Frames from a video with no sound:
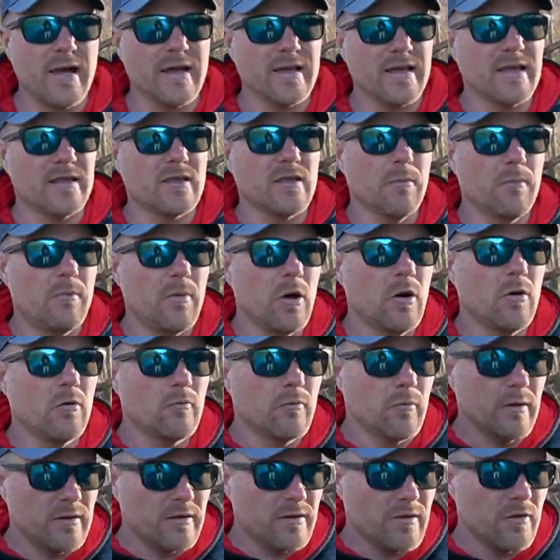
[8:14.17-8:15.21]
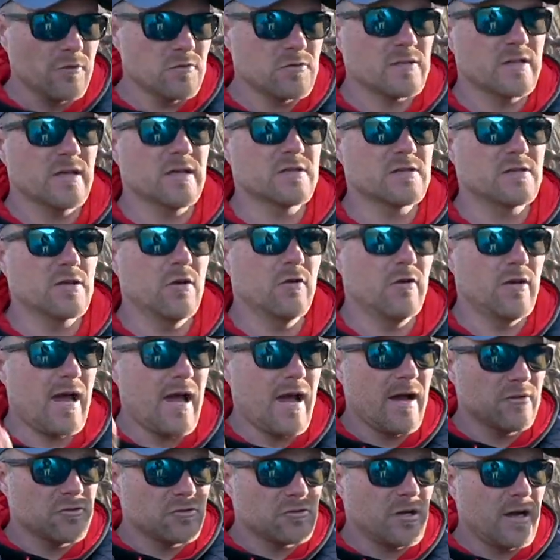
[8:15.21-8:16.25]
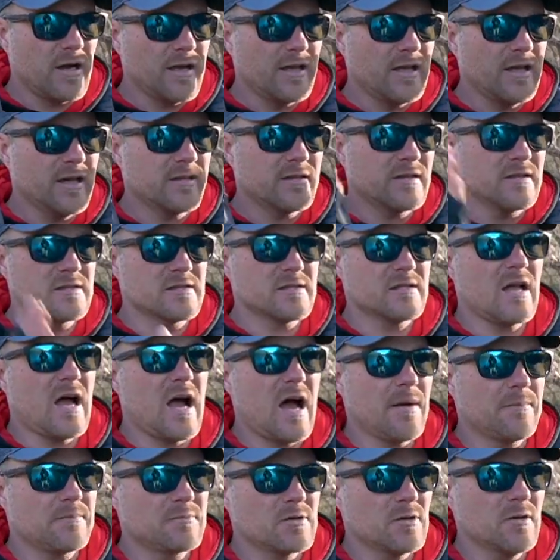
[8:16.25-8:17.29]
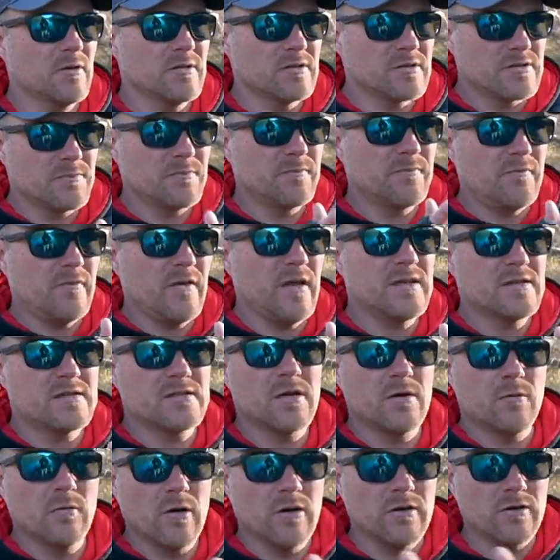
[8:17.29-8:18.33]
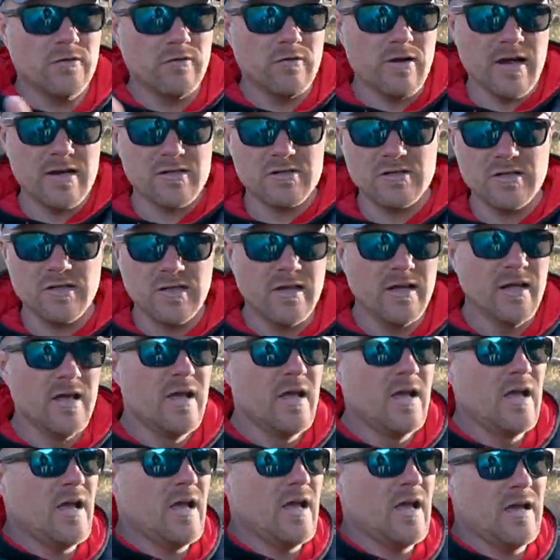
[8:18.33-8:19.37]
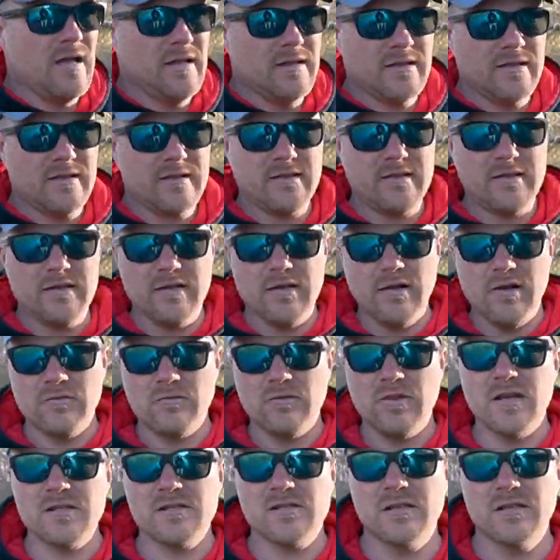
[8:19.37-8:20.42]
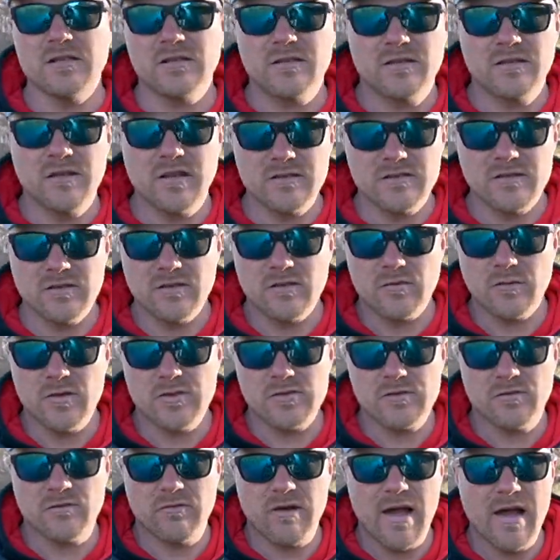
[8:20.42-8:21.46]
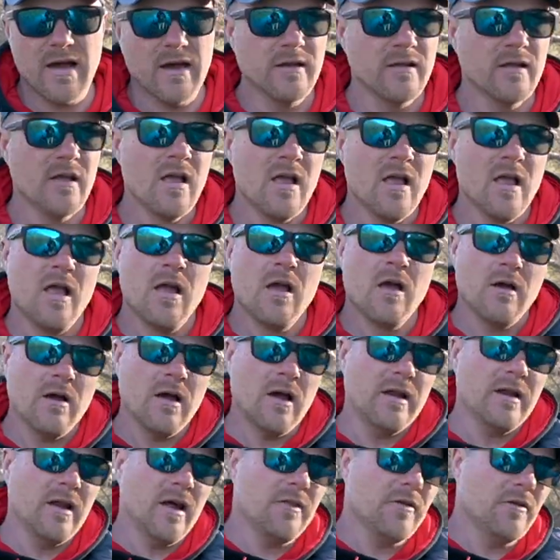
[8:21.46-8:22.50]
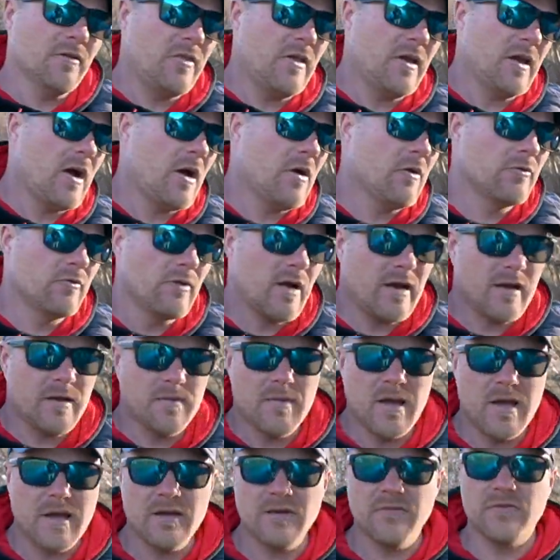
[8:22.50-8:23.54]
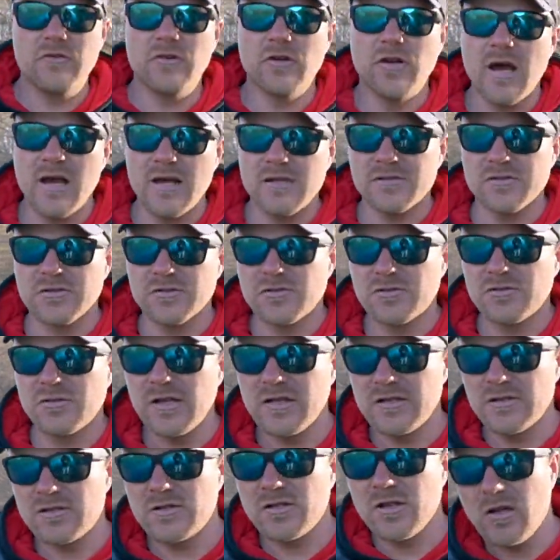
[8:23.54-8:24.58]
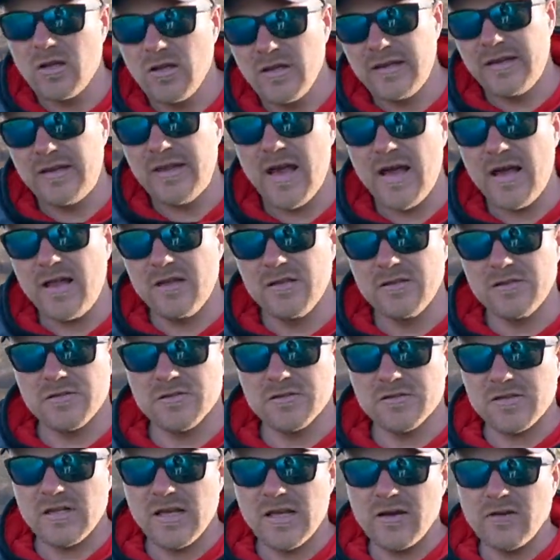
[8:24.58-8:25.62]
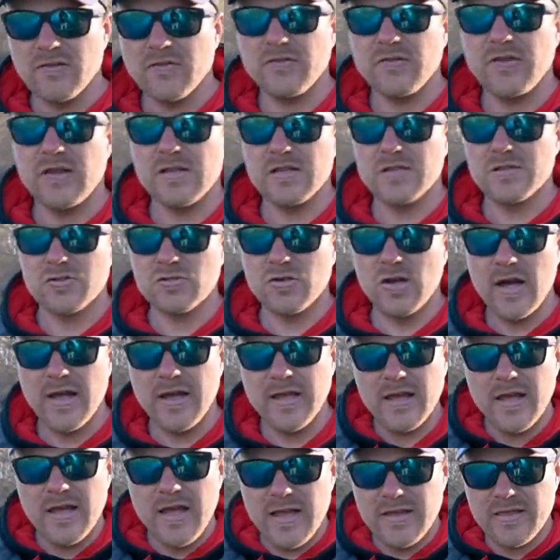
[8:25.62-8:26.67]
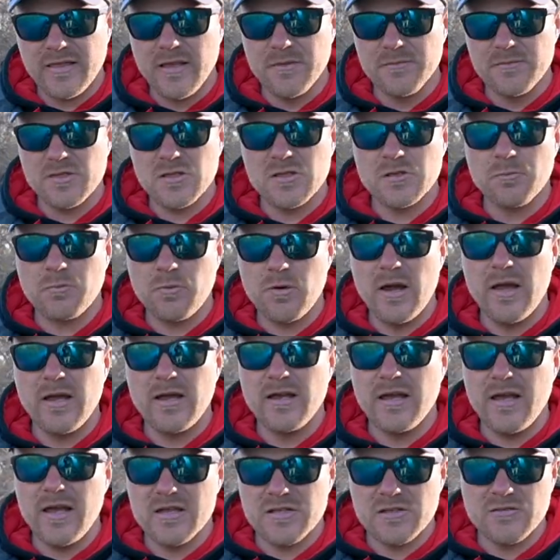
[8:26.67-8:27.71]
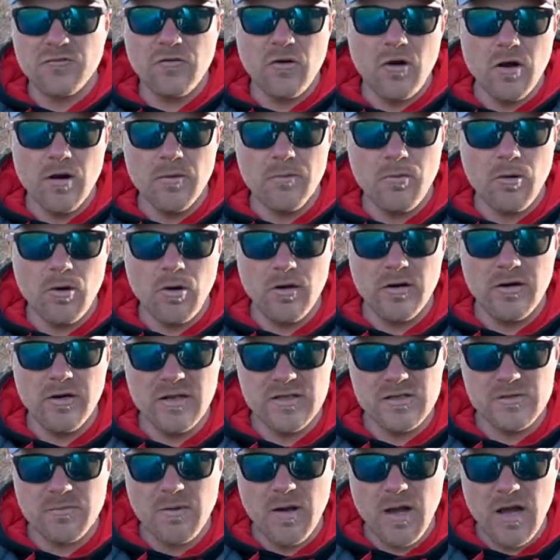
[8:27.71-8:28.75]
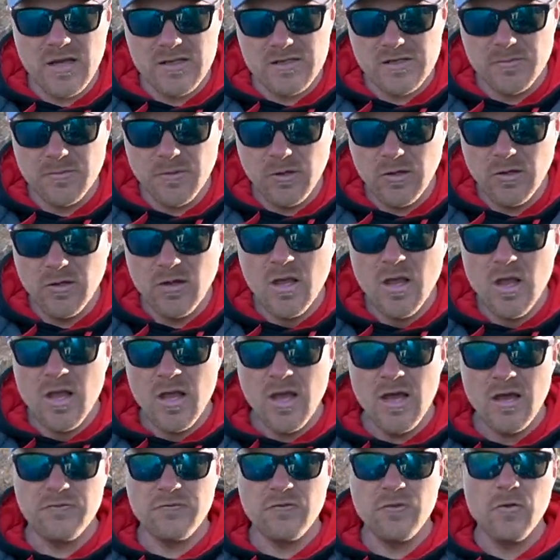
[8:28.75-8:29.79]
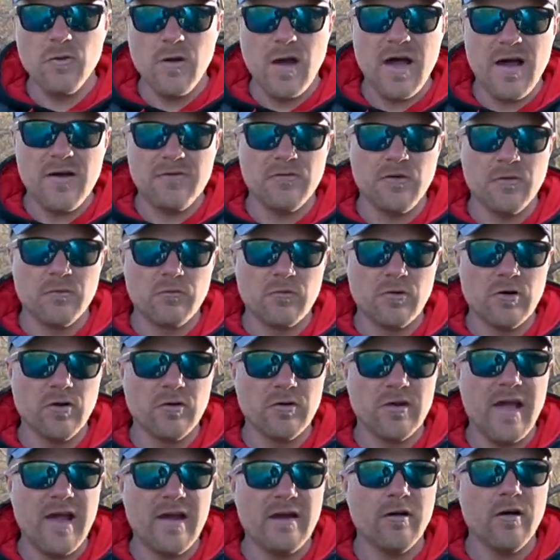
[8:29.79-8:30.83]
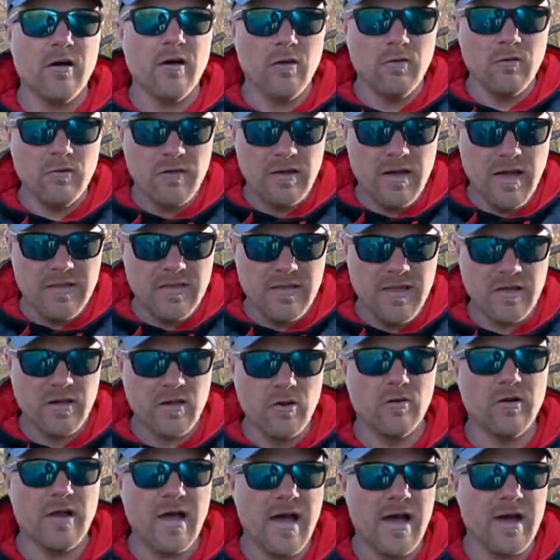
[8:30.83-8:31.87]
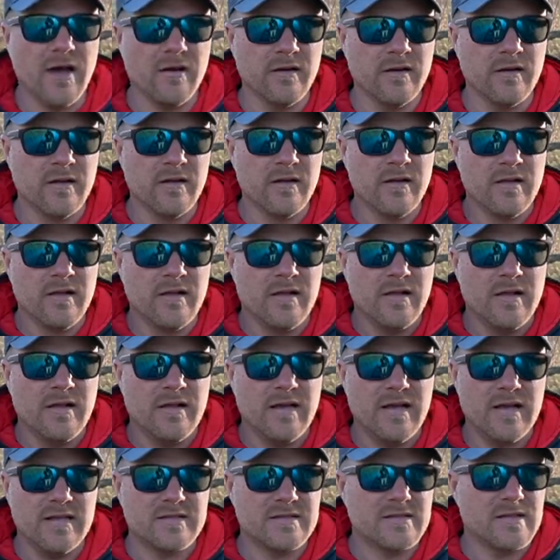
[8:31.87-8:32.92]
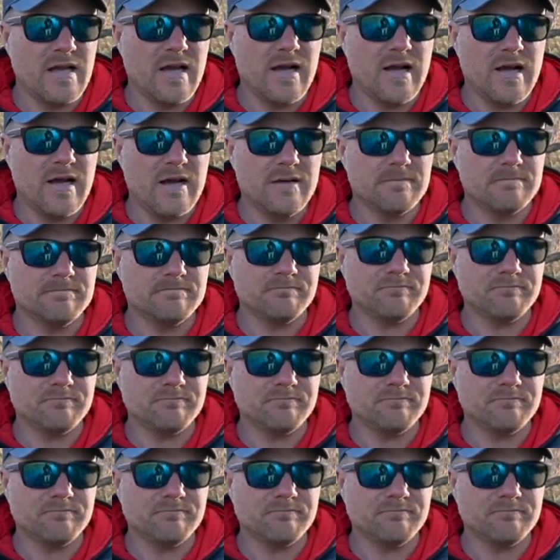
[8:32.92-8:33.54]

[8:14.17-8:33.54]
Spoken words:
get the boat, when those things go down, try and get it to stop so it's facing one direction and, you know, doesn't twist around. Another thing I would recommend if you guys are installing talons yourself is try and get them spread as far apart as possible. If you have them real narrow and they go down, it's I